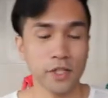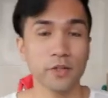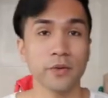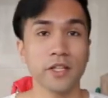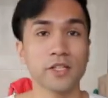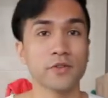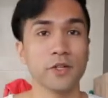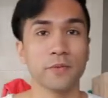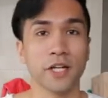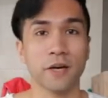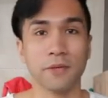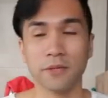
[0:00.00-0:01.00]
while doing this
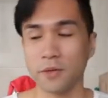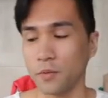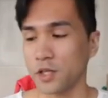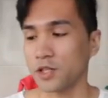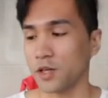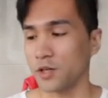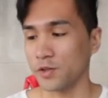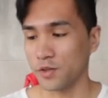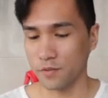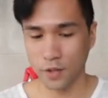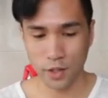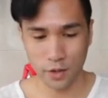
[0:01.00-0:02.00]
treatment, I'm gonna be watching a
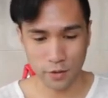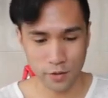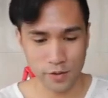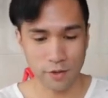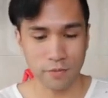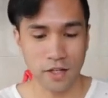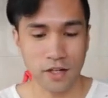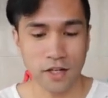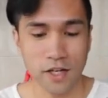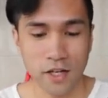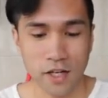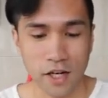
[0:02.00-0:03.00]
YouTube video or something,
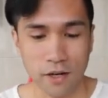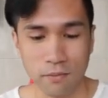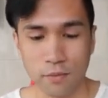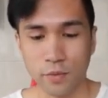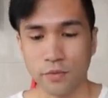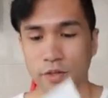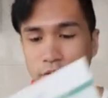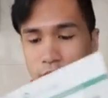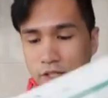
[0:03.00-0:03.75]
a movie or